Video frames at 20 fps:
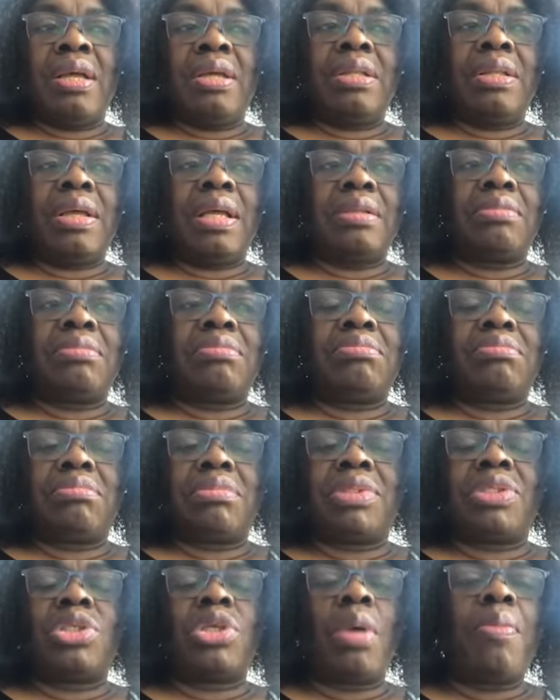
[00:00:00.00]
That
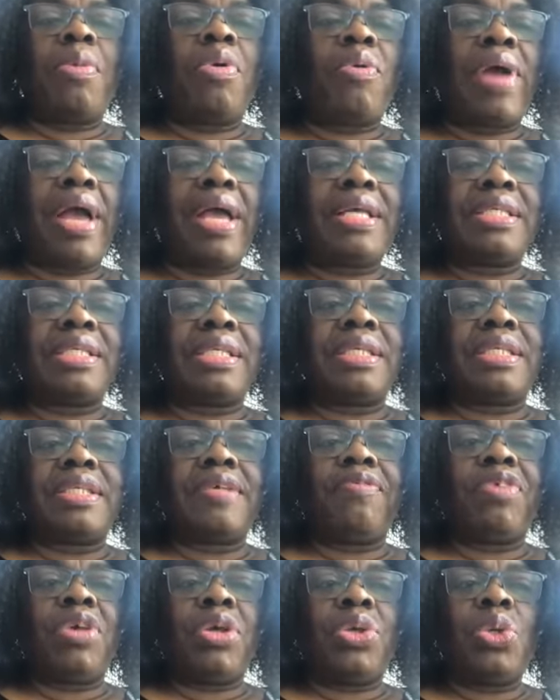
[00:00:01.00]
summarizes,
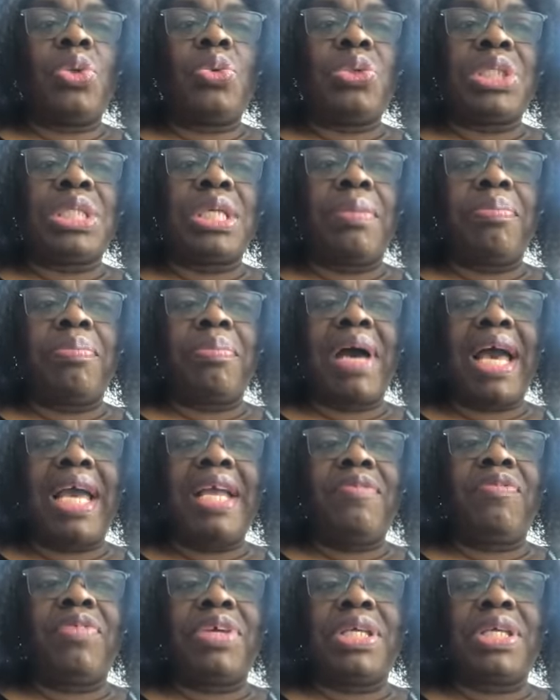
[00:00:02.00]
if you use your
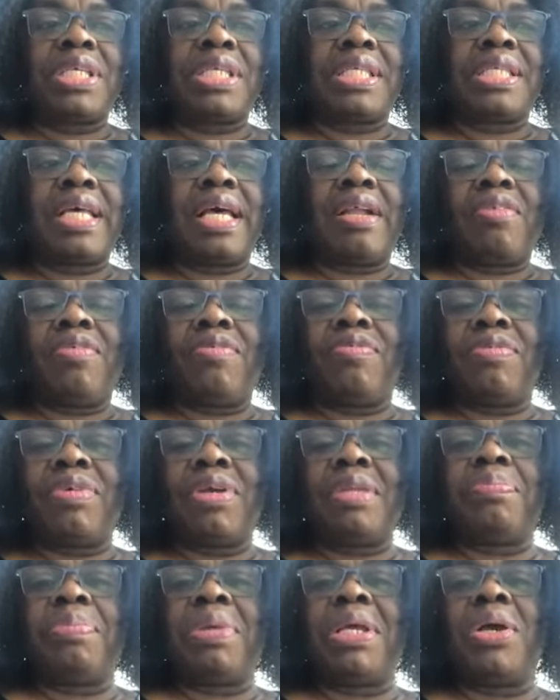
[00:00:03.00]
mind for yourself,
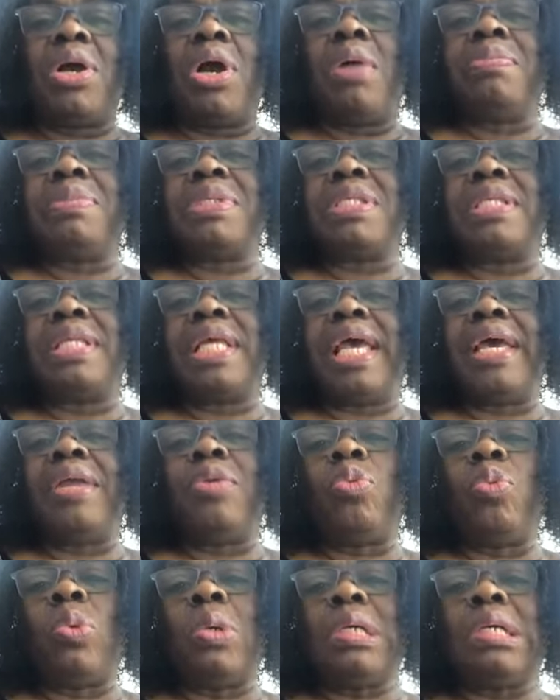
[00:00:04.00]
it becomes
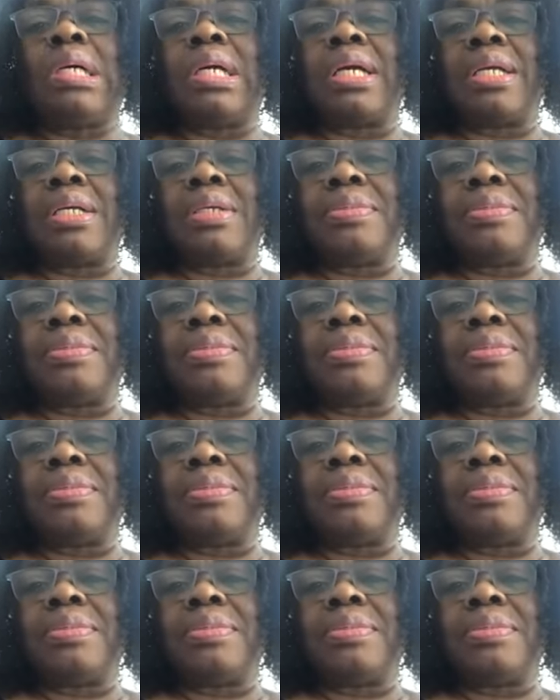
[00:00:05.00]
dead work.